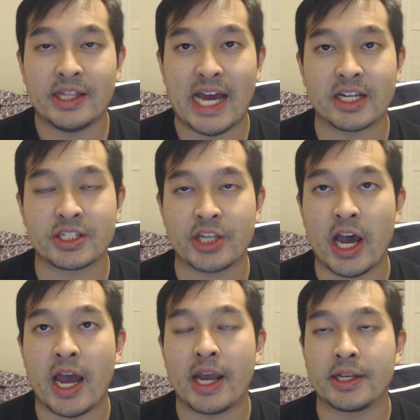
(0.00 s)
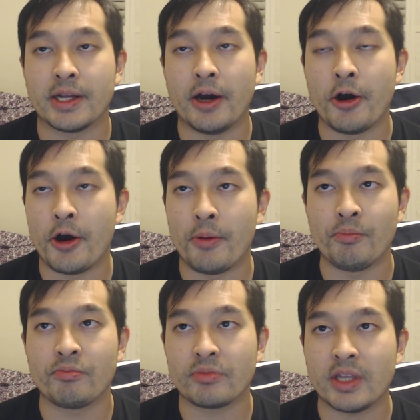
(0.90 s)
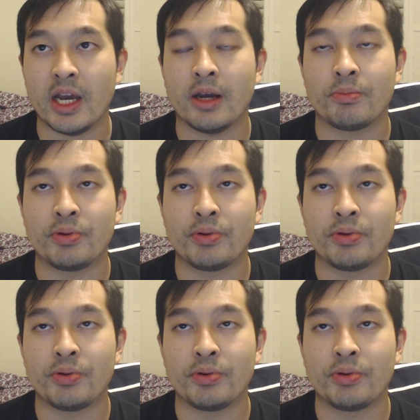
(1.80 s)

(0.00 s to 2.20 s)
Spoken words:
That aside, yeah,